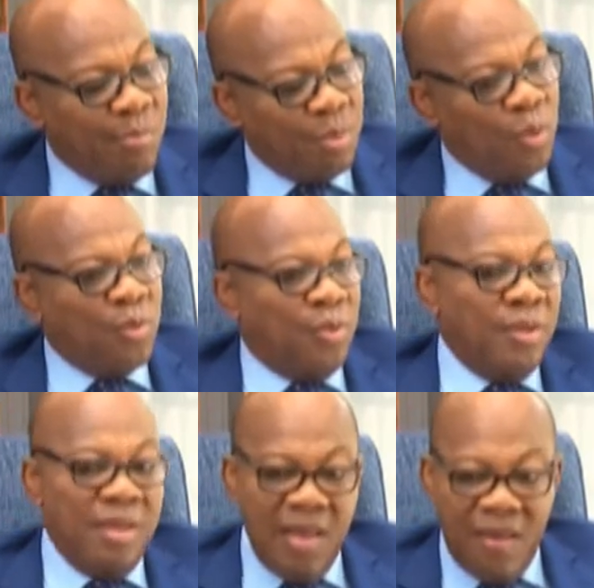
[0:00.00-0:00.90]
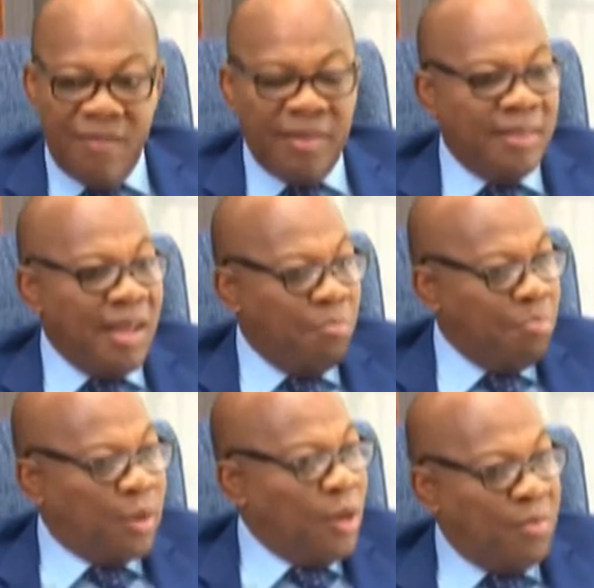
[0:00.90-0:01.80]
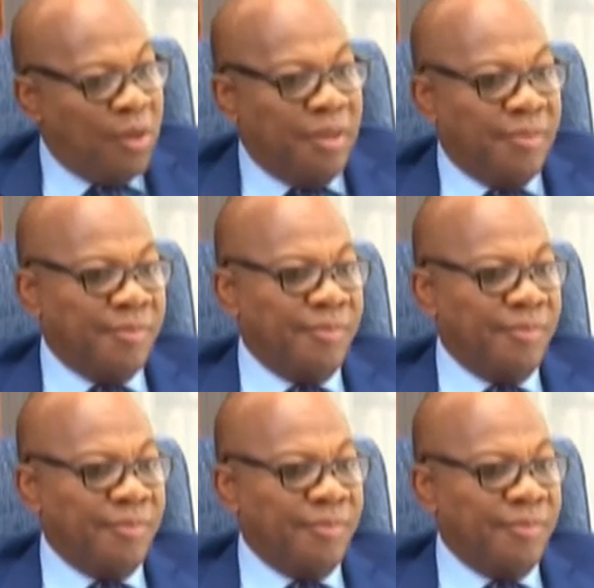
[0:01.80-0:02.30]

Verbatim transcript: broke. Every day they are borrowing money.